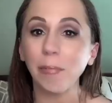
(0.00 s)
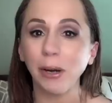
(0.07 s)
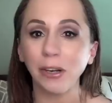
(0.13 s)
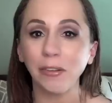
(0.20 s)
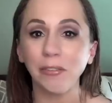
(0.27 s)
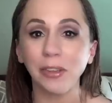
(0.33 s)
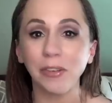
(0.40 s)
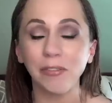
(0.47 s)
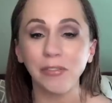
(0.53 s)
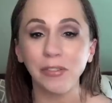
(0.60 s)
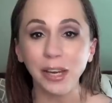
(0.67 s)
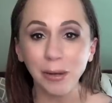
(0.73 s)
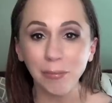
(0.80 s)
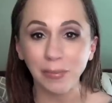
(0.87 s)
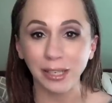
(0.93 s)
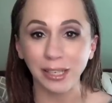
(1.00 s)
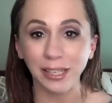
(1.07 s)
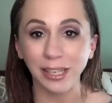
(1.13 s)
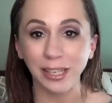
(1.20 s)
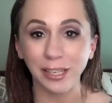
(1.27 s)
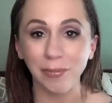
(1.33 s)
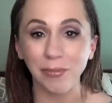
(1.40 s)
part of the family
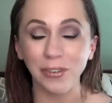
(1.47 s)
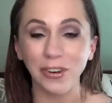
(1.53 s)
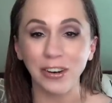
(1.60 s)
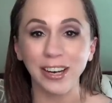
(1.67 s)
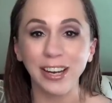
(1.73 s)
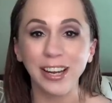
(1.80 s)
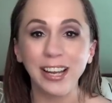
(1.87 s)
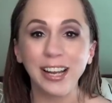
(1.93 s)
anymore.